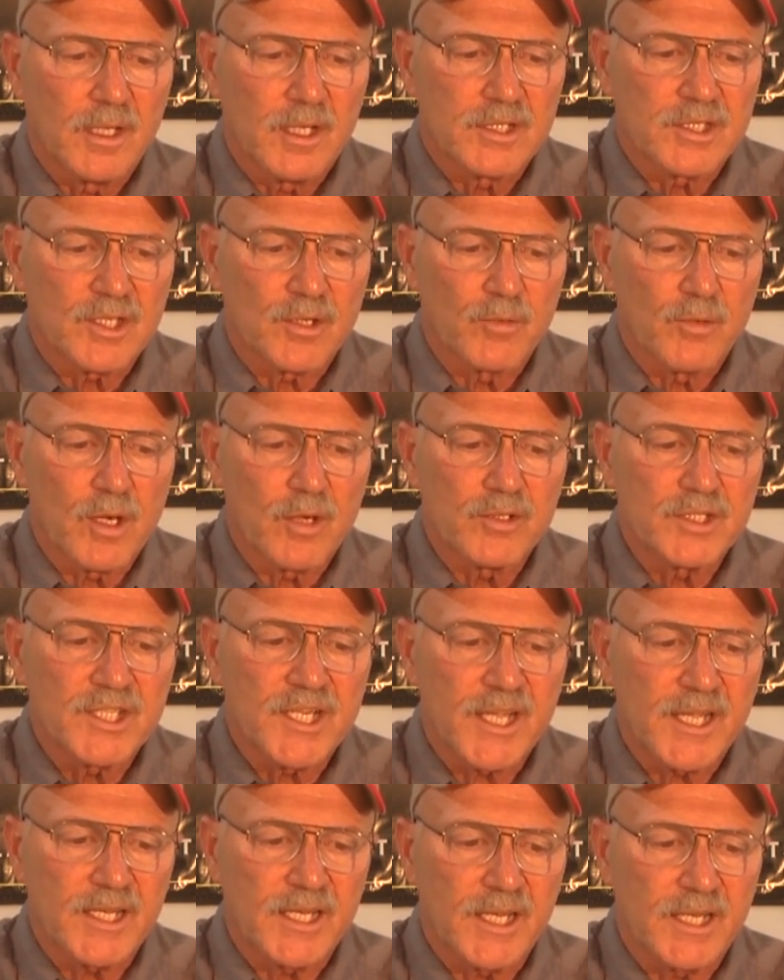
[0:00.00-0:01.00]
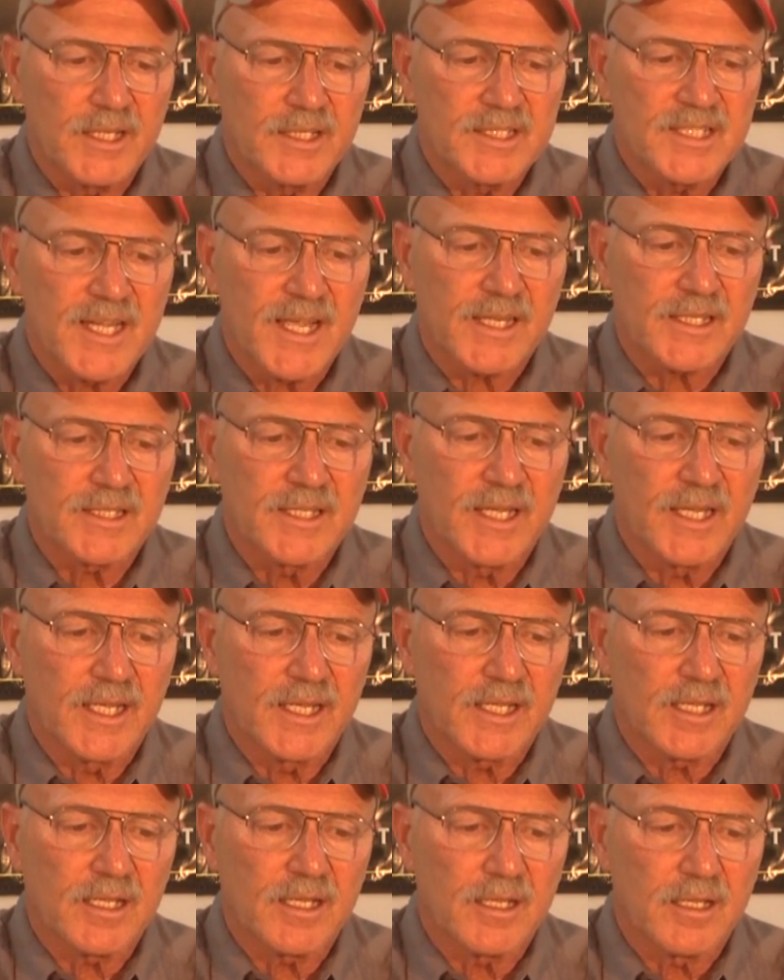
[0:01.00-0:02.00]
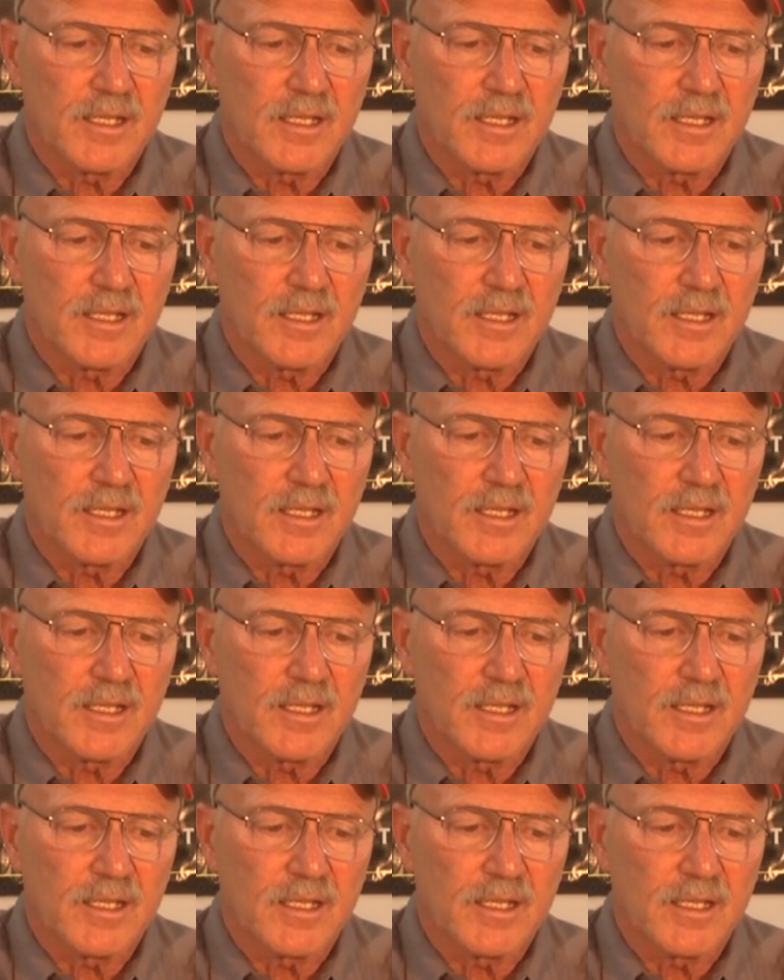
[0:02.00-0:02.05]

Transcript: It's a rotating technique.